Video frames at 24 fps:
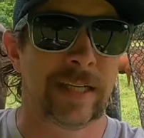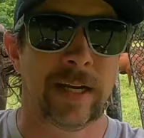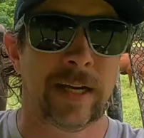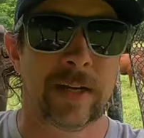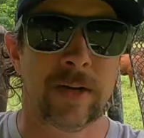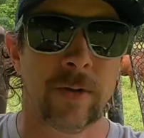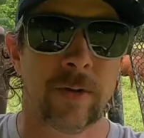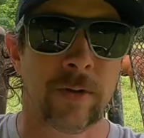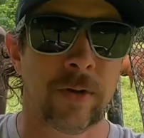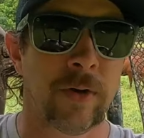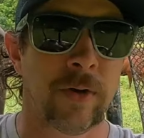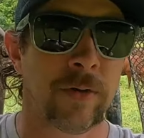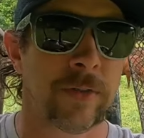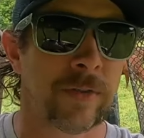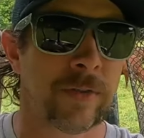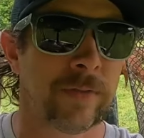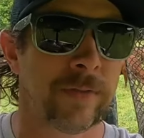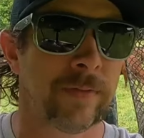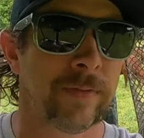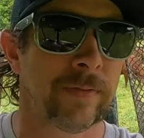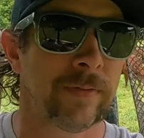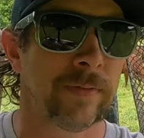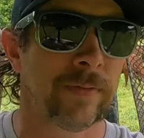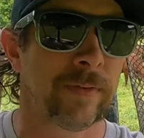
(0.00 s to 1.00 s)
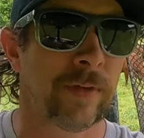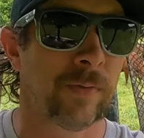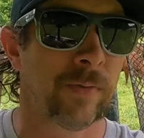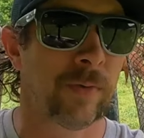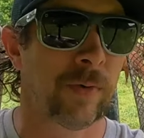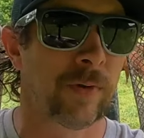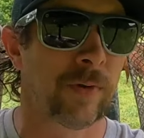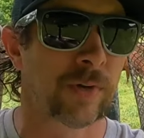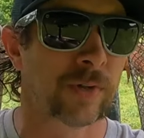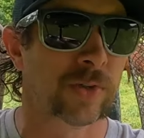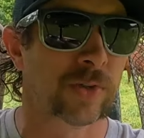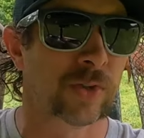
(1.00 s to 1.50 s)
Don't know that
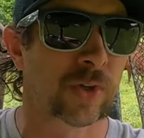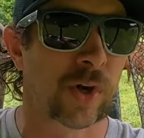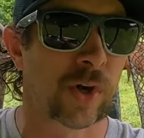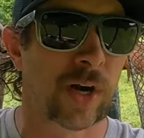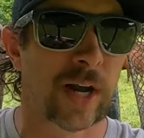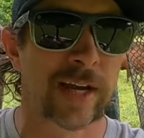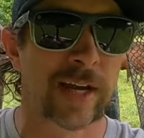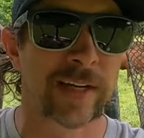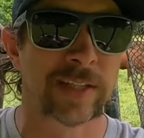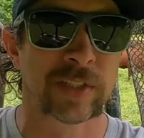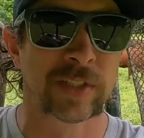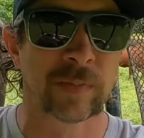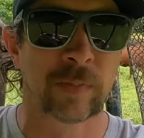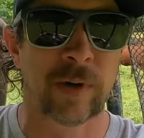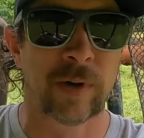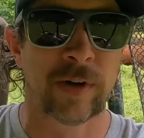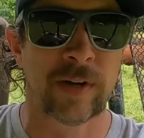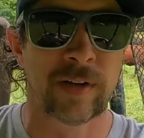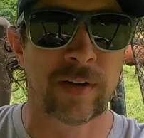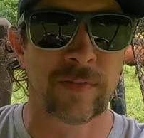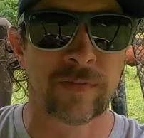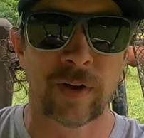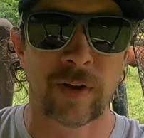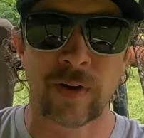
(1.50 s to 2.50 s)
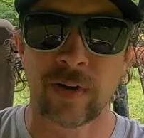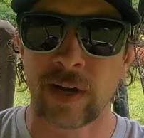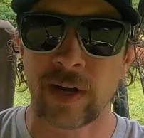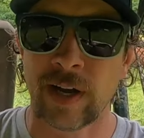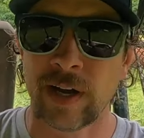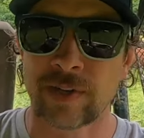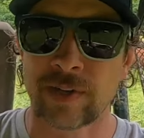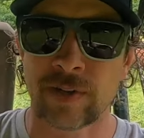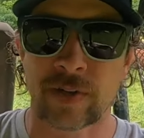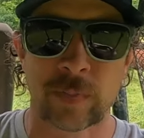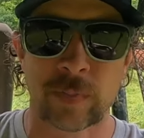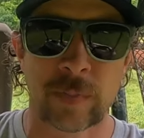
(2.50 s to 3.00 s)
we'll try to spread any
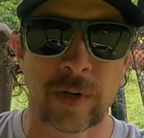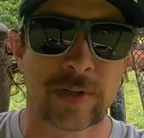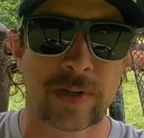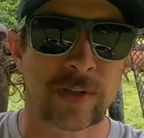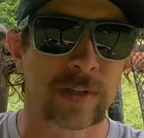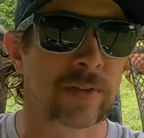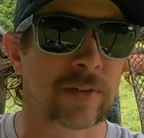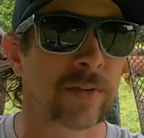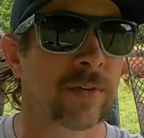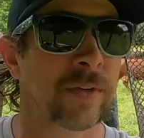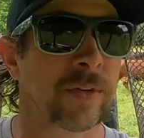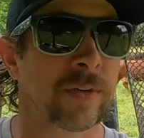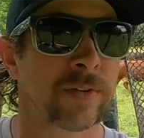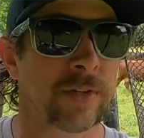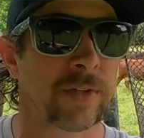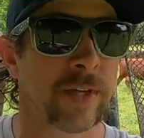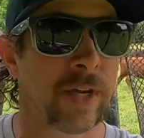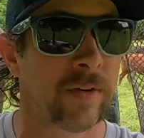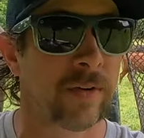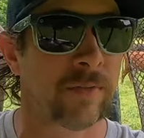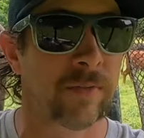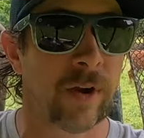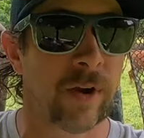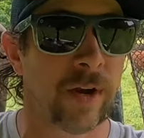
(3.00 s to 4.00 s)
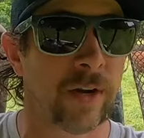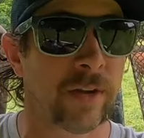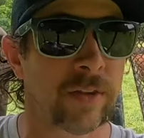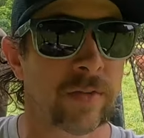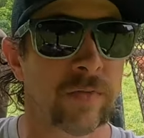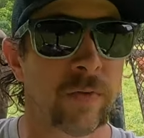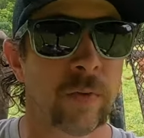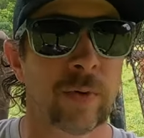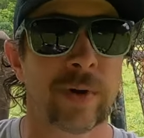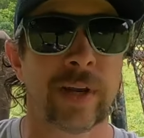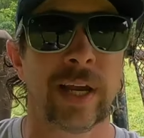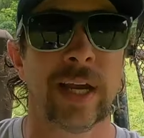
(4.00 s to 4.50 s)
fertilizer, especially because I don't think there's any rain in the
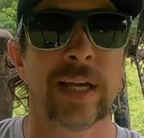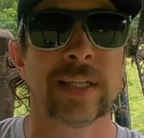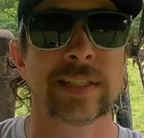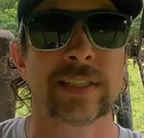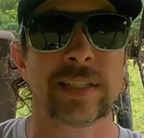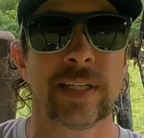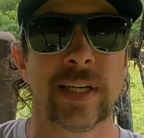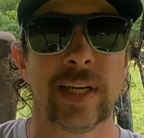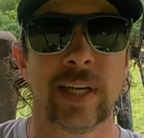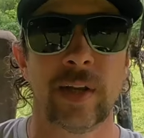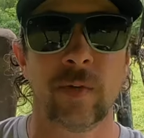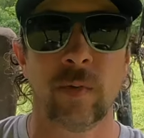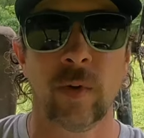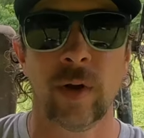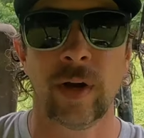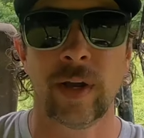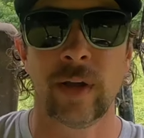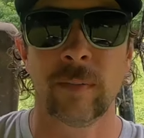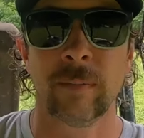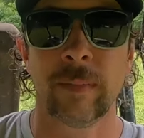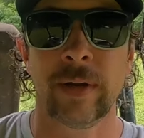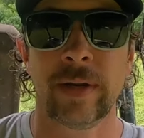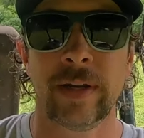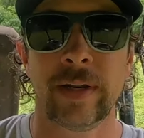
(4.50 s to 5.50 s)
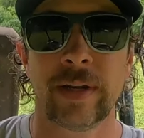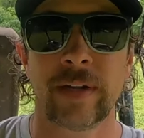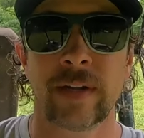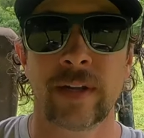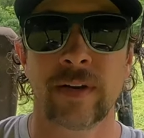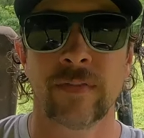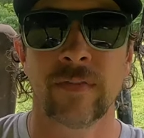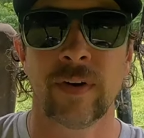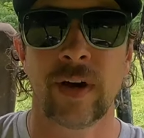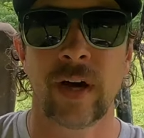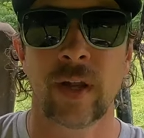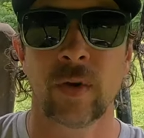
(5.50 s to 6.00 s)
forecast anyway immediately
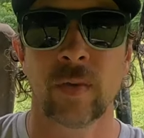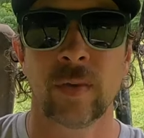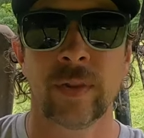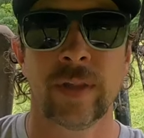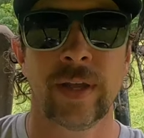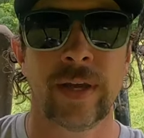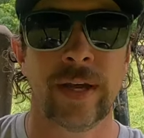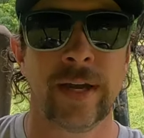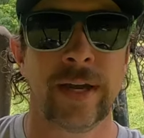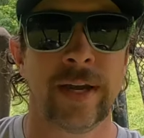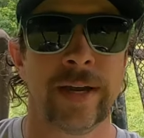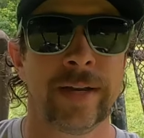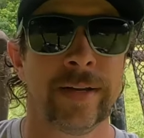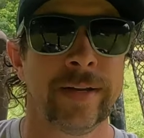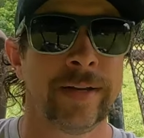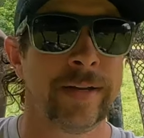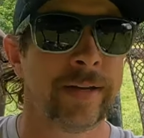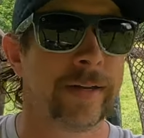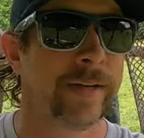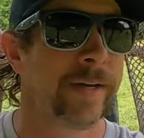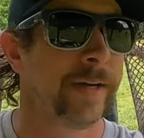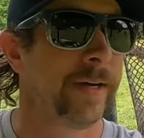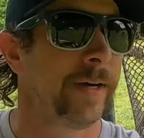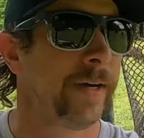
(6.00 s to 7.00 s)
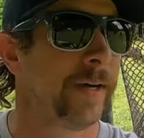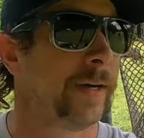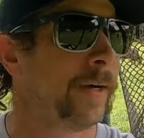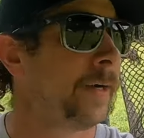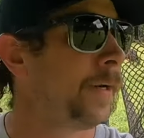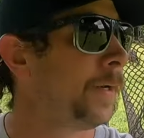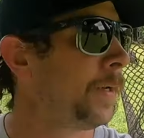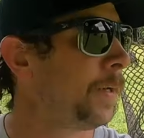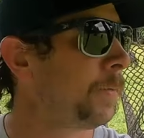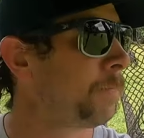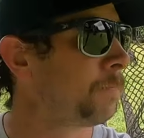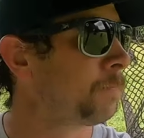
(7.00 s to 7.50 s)
following that.
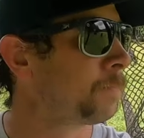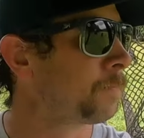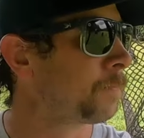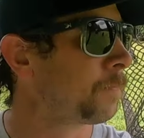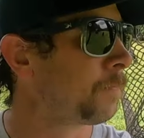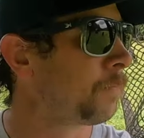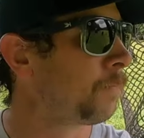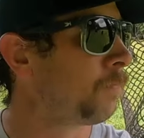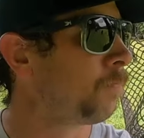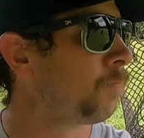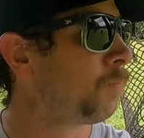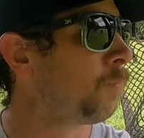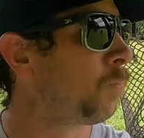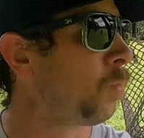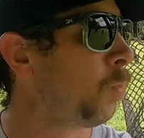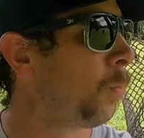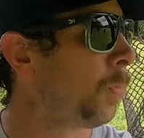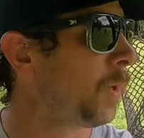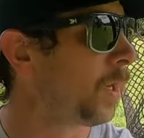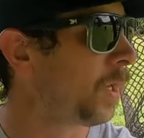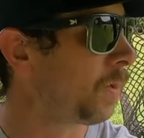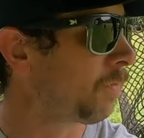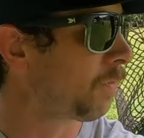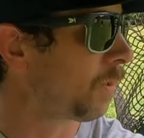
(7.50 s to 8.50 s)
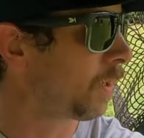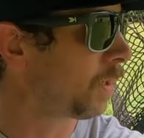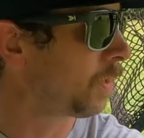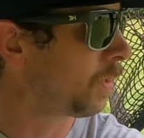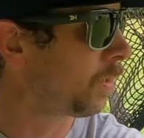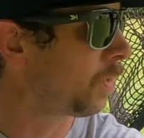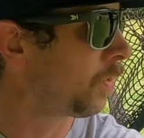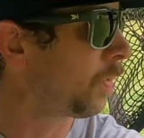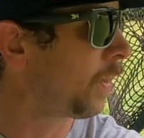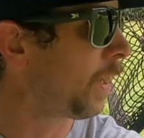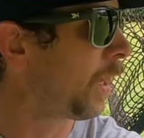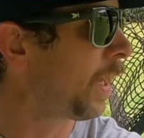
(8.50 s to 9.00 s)
We'll be getting ready to
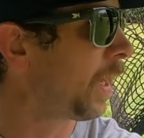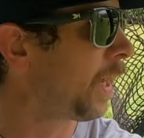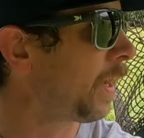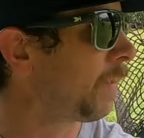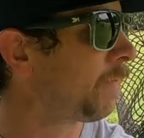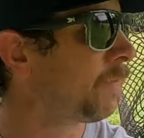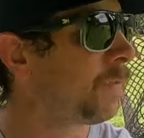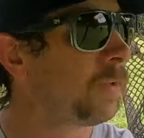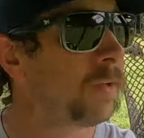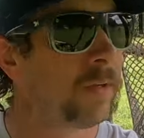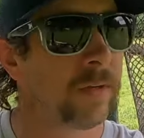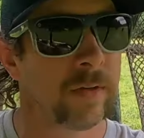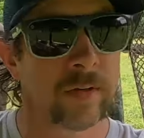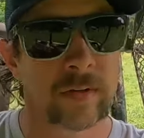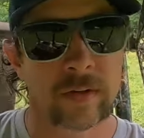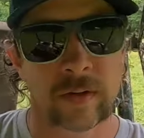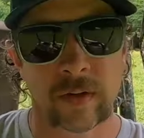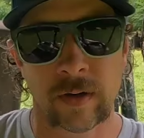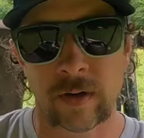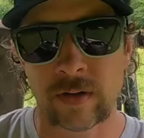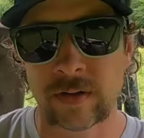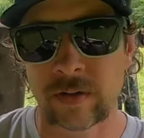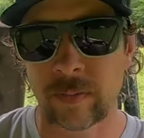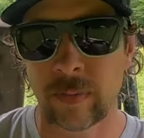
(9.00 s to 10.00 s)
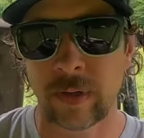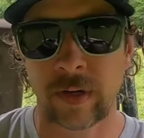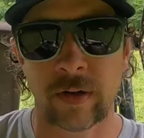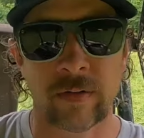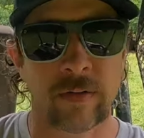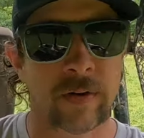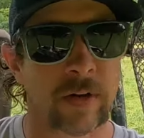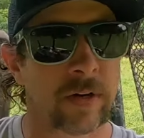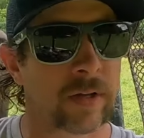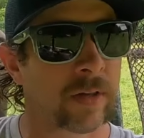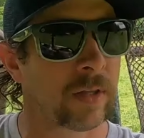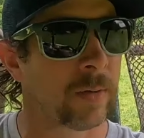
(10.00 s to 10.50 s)
do that. Also be getting
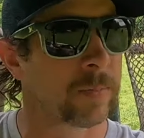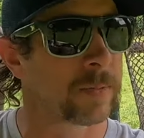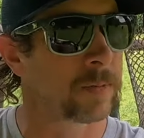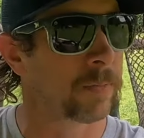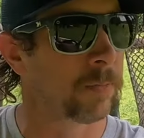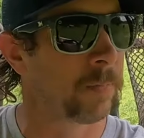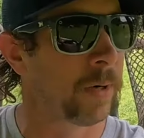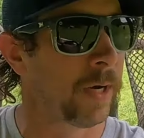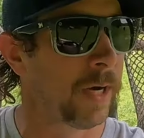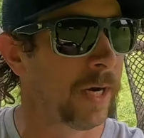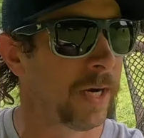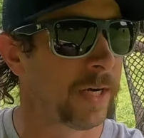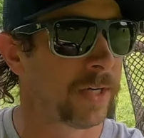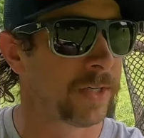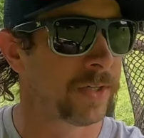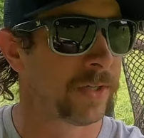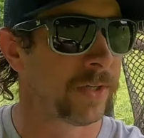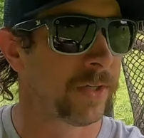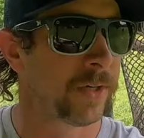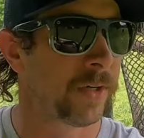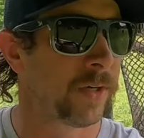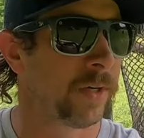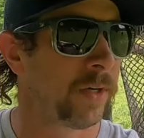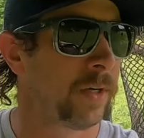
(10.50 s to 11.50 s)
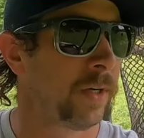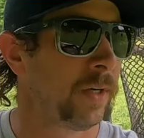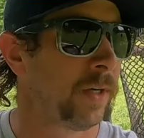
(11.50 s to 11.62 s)
ready to clip some pasture.